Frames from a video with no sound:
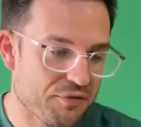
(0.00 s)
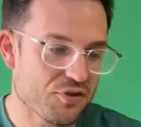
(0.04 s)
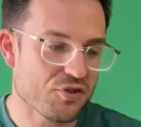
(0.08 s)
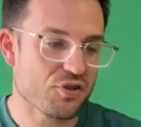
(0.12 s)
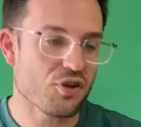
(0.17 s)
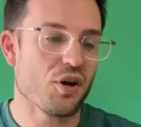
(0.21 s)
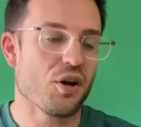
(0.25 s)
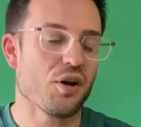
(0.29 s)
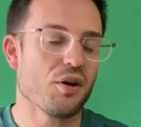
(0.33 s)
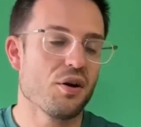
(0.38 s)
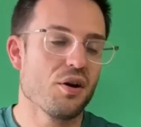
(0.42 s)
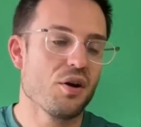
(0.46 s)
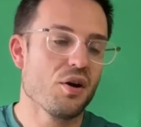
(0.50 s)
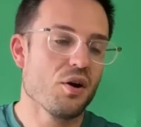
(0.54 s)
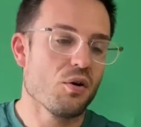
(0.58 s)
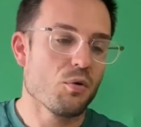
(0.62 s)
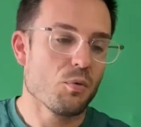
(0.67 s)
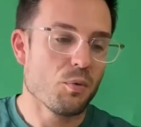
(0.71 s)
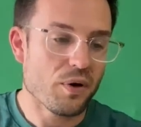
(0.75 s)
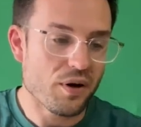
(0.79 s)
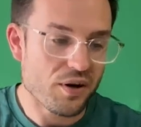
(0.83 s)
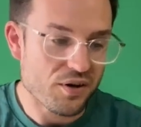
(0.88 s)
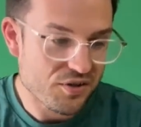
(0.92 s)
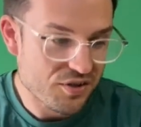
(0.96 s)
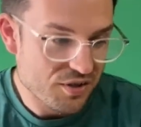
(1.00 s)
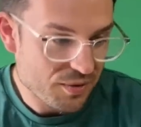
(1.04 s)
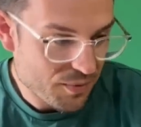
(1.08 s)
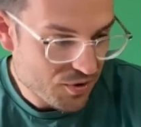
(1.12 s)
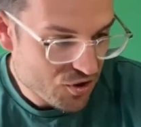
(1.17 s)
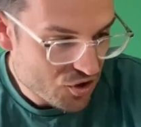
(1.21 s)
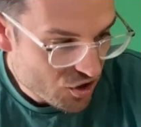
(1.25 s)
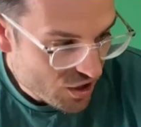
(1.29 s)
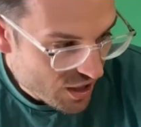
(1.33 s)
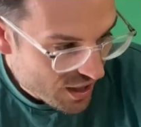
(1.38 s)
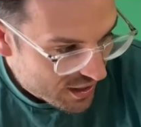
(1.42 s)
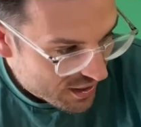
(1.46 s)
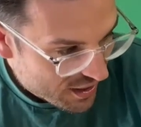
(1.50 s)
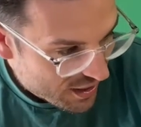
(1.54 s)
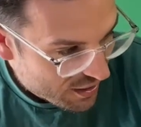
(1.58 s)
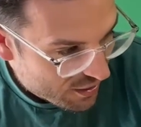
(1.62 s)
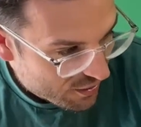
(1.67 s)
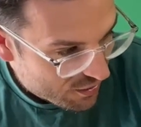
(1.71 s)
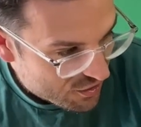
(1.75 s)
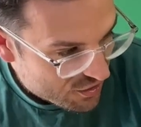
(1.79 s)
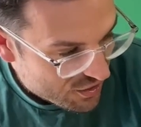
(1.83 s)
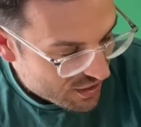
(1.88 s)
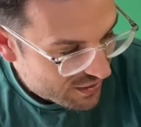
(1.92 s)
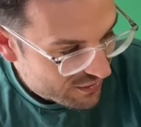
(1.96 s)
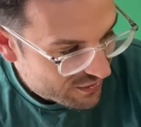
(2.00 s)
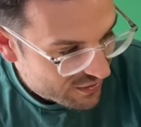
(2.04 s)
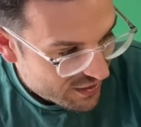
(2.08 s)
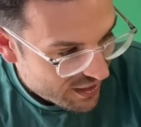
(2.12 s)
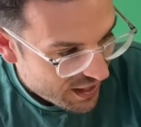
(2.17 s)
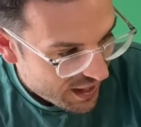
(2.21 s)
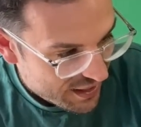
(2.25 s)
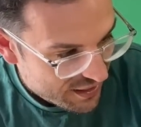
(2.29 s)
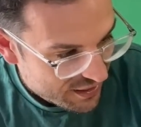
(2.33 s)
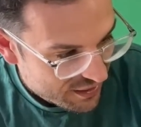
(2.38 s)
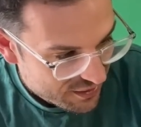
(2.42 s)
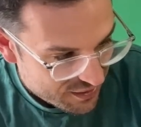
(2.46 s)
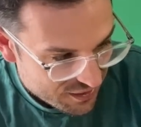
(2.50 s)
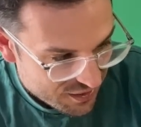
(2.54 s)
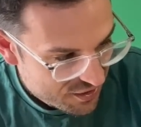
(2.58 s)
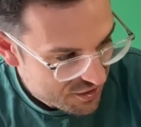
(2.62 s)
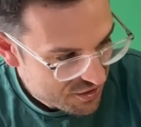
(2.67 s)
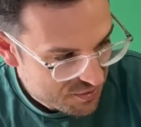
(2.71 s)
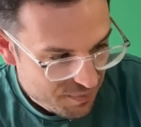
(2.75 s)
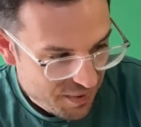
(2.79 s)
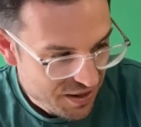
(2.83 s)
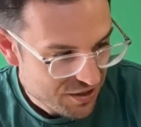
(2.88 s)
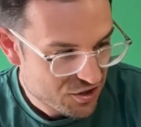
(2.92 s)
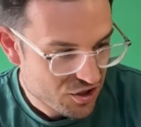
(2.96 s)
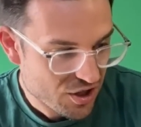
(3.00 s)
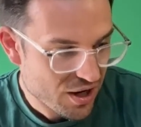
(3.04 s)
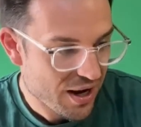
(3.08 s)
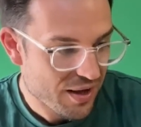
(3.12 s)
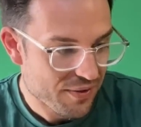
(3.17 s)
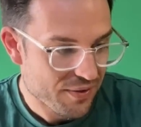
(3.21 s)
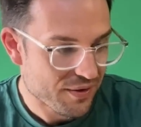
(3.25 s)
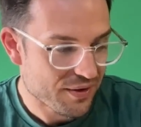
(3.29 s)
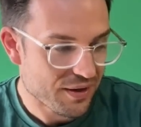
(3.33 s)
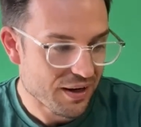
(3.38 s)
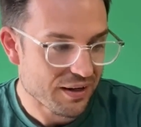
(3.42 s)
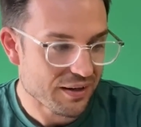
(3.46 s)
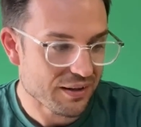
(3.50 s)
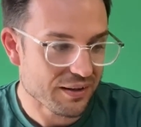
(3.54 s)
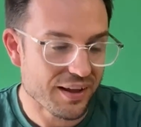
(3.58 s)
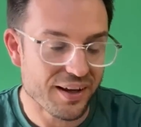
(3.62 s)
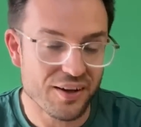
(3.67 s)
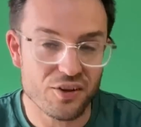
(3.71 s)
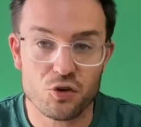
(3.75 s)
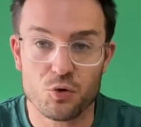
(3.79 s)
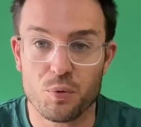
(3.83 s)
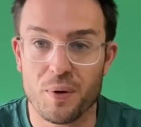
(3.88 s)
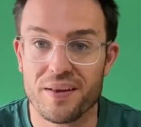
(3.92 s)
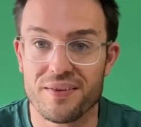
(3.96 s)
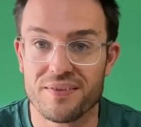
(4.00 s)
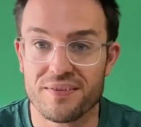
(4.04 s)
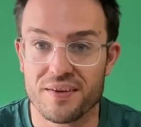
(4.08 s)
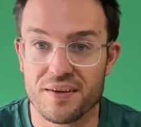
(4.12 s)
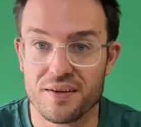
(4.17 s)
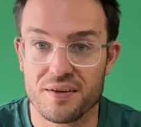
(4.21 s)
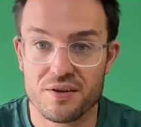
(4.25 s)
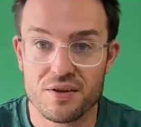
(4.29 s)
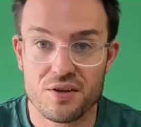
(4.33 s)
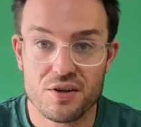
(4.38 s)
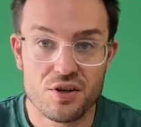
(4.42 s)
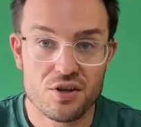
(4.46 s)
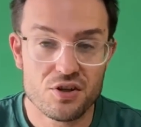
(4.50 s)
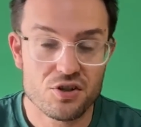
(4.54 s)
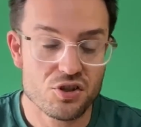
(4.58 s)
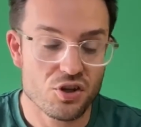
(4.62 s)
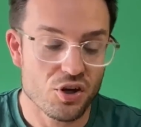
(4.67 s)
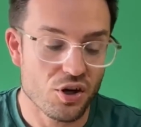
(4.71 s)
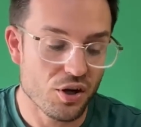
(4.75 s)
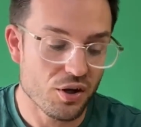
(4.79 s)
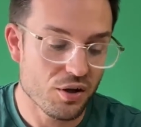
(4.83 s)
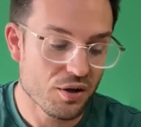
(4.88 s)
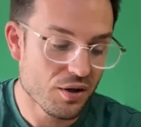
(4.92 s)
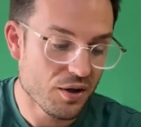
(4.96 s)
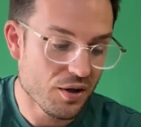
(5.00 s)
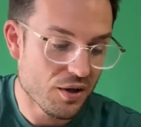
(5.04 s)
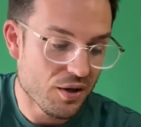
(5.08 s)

So whereas the machine here is indicating that it's much higher than at like 20. So